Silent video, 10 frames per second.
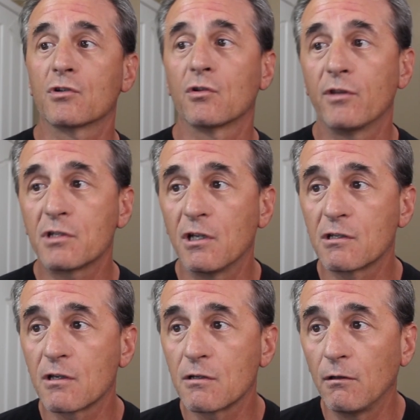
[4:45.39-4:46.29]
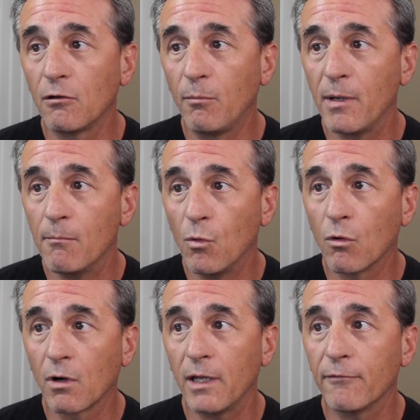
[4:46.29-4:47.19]
So this gives us a little bit
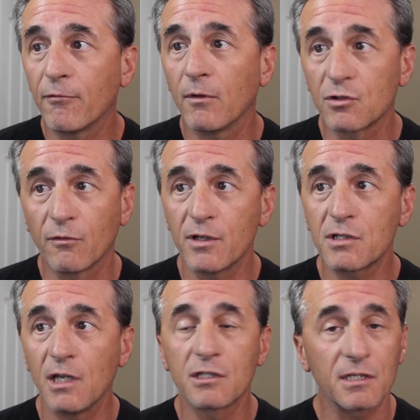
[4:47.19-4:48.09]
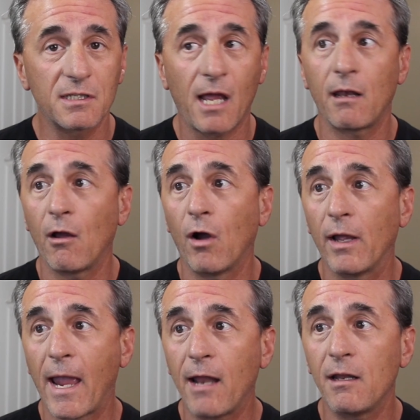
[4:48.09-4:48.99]
more info. So this gives us that
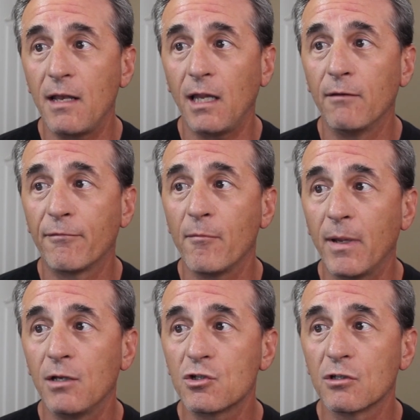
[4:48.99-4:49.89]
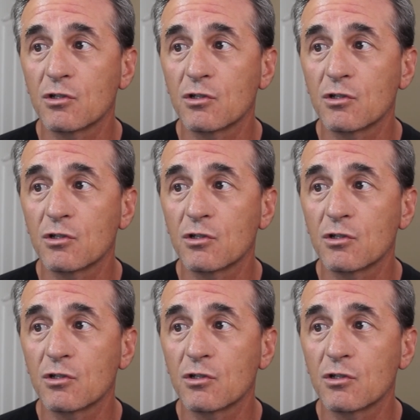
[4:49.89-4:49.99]
added information.